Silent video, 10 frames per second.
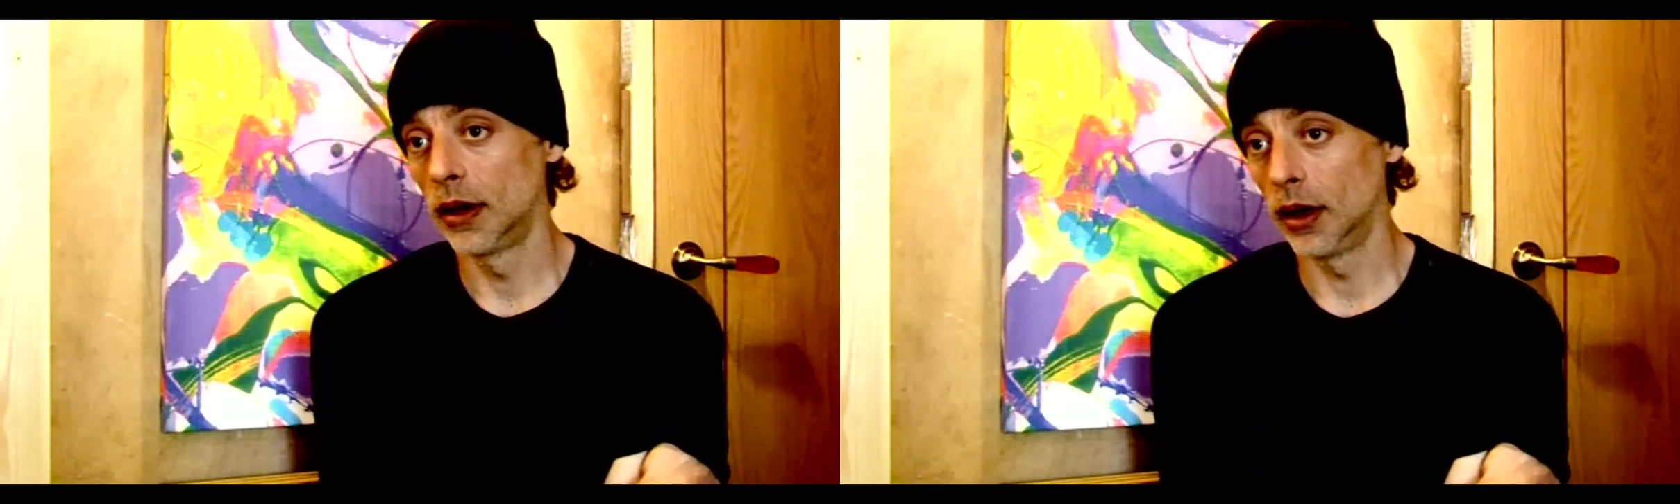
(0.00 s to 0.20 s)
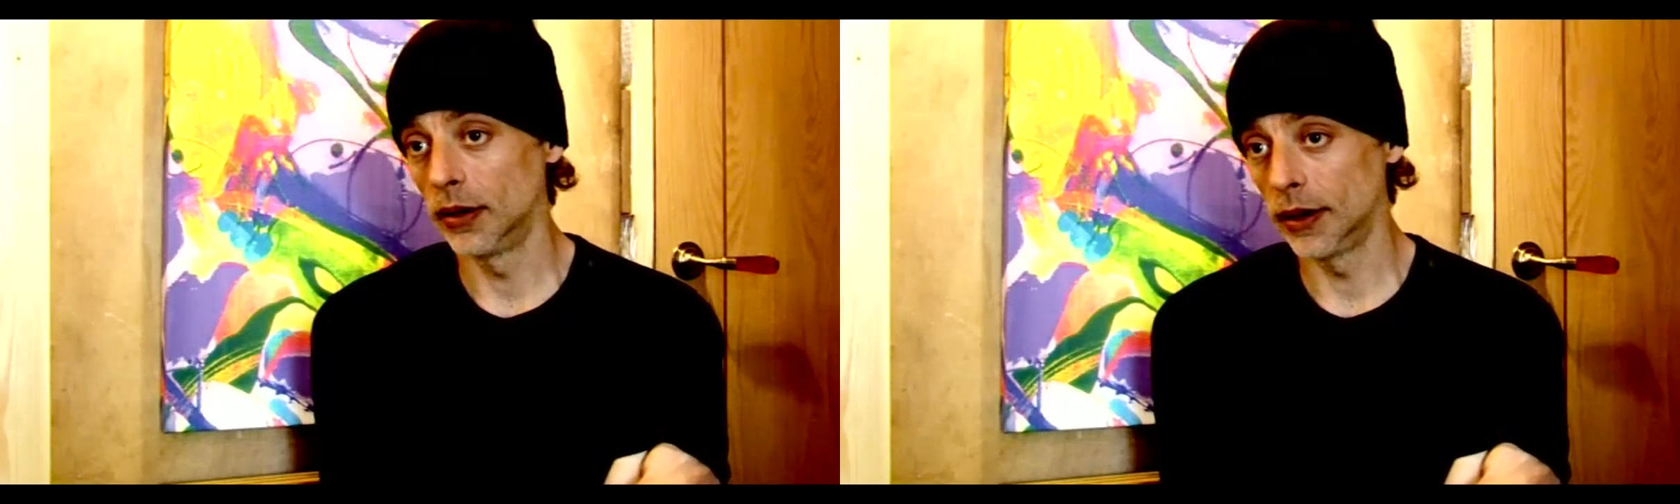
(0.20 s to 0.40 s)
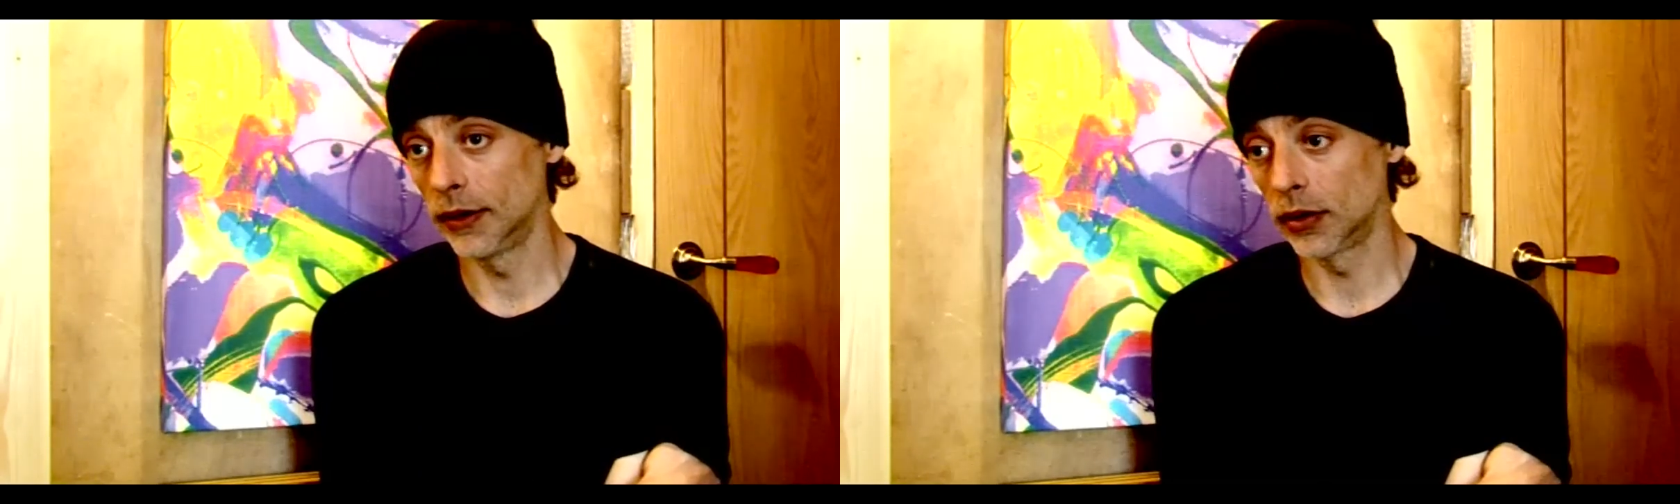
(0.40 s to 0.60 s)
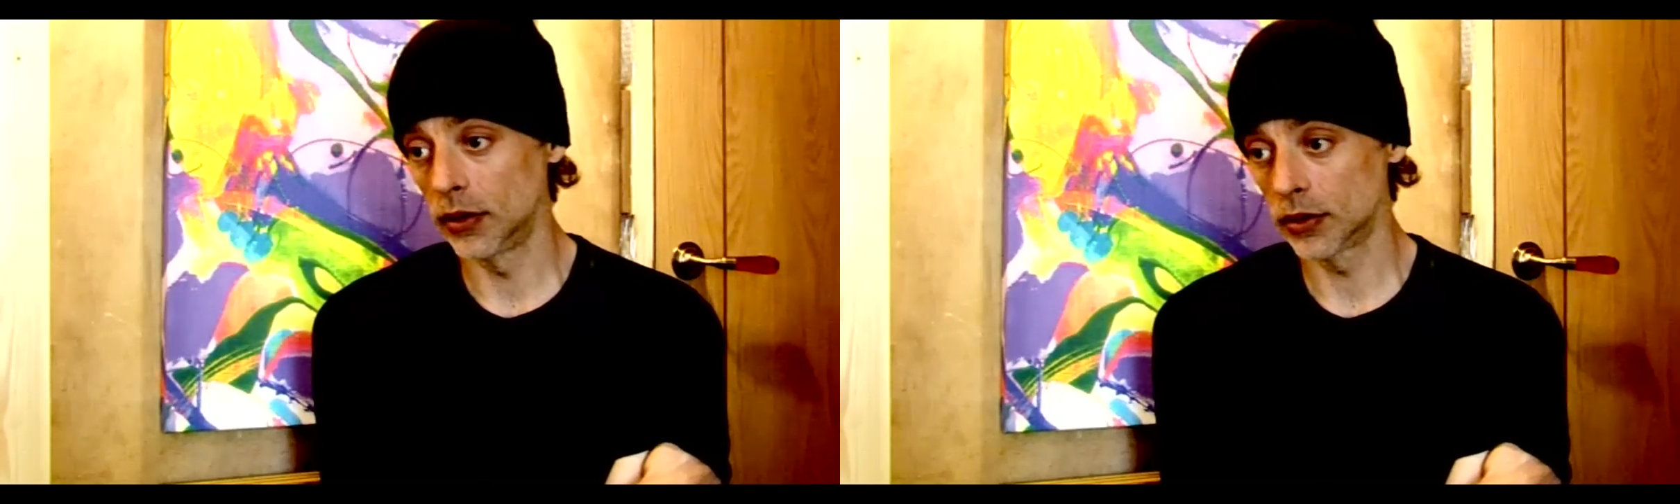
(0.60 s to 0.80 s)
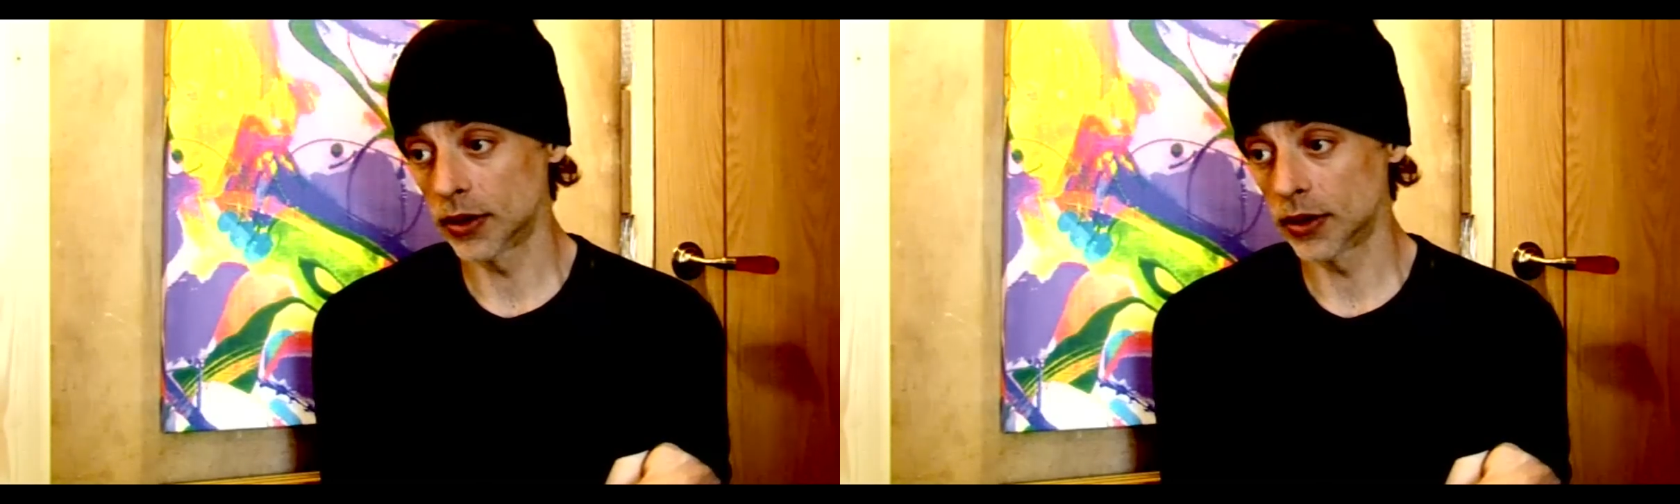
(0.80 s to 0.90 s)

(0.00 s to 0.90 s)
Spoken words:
And then, of course,